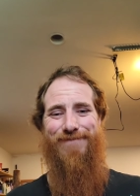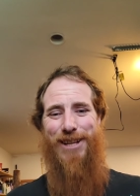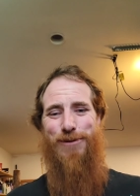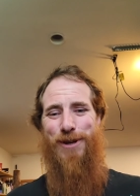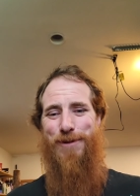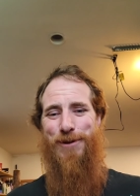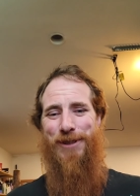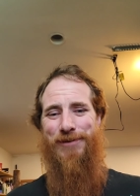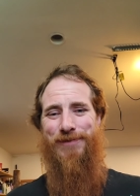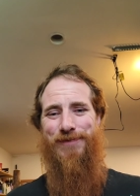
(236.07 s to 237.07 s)
that's what I'm
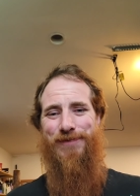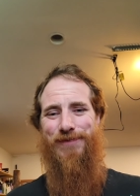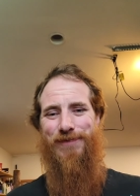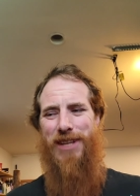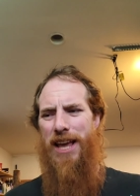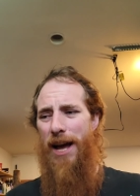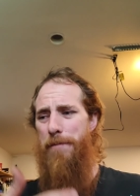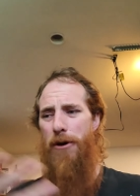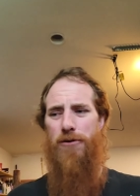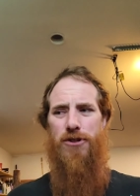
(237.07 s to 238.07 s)
doing. I
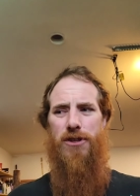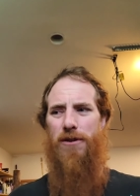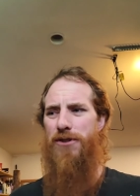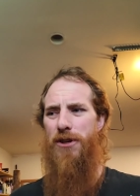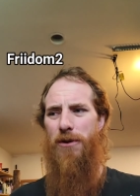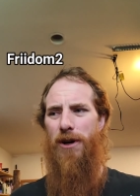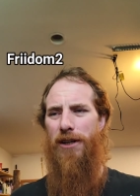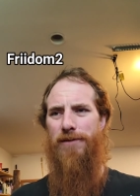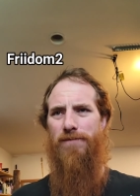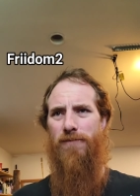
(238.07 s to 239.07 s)
post also
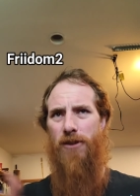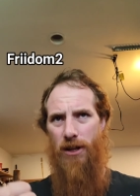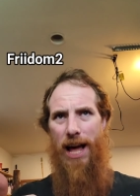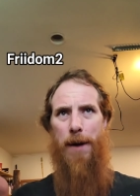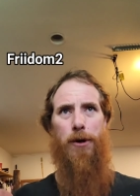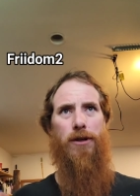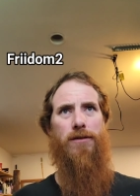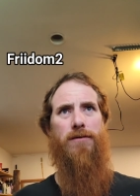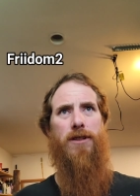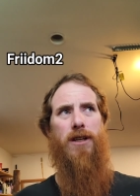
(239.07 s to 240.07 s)
on
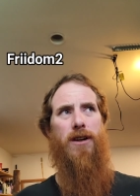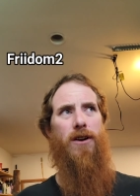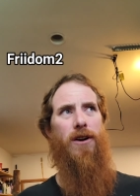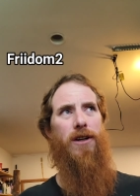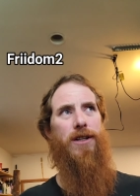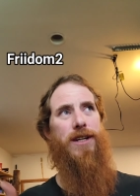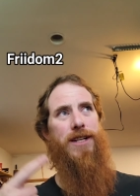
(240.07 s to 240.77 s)
Clapper on